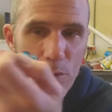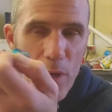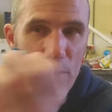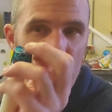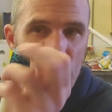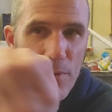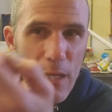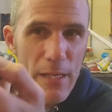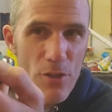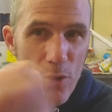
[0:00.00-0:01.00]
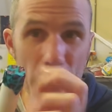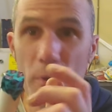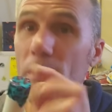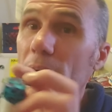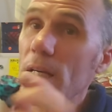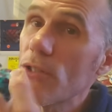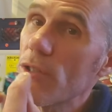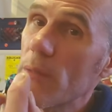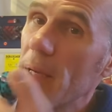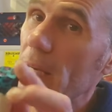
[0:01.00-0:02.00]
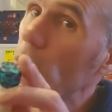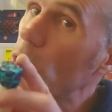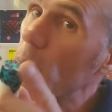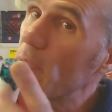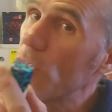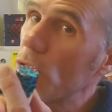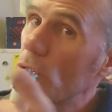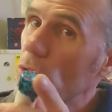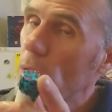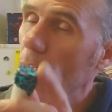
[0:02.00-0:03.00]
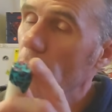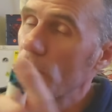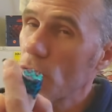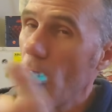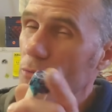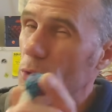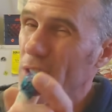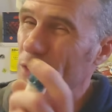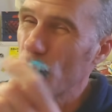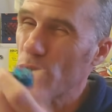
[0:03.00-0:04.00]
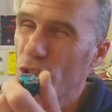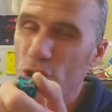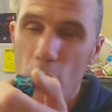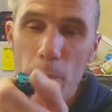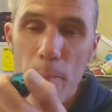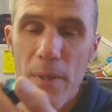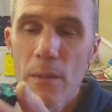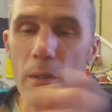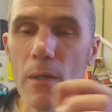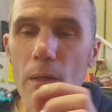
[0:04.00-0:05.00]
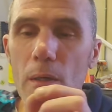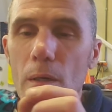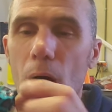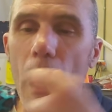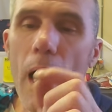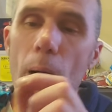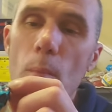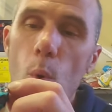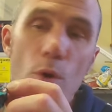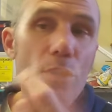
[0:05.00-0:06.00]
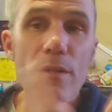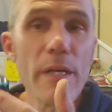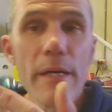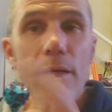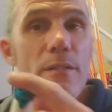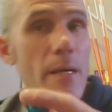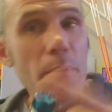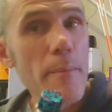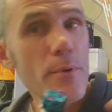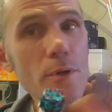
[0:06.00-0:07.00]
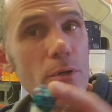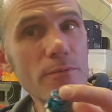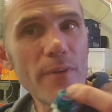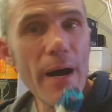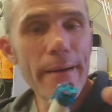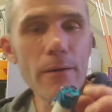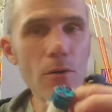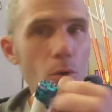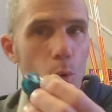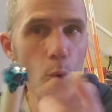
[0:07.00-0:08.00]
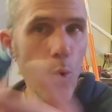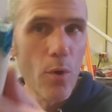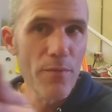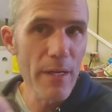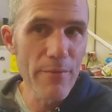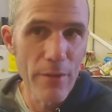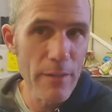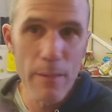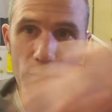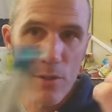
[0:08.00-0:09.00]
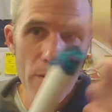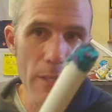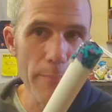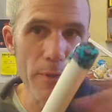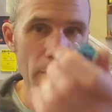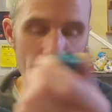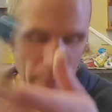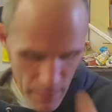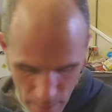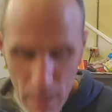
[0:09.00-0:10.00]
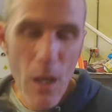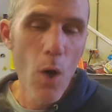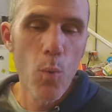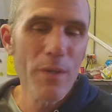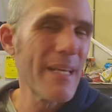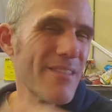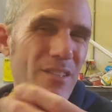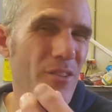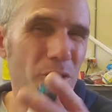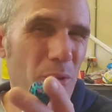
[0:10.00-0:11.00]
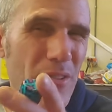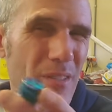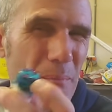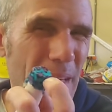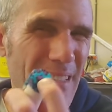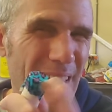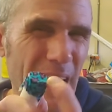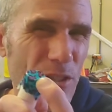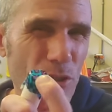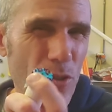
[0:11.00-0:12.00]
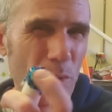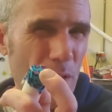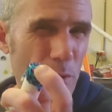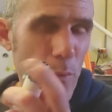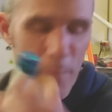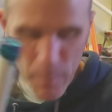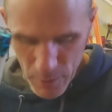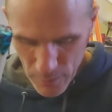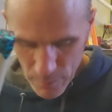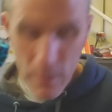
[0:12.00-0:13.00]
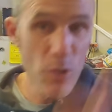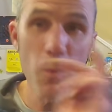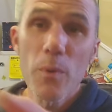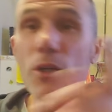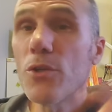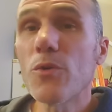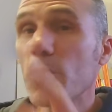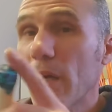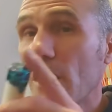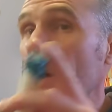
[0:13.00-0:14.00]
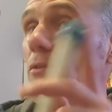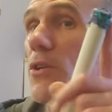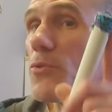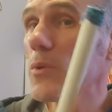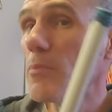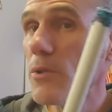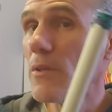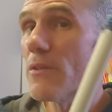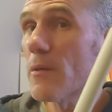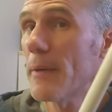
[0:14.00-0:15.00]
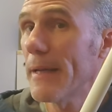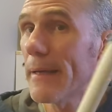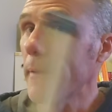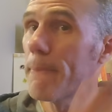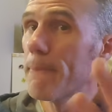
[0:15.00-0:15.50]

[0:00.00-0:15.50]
knife, kind of scrape around the edges to make it a little bit soft so it's not so sharp. Or you could take sandpaper, file, or if you have duct tape, just slap duct tape on it. What that's going to do is it makes the edges so it doesn't rip the balloon. So what we're going to do is we're going to cover this with a balloon instead of painting it.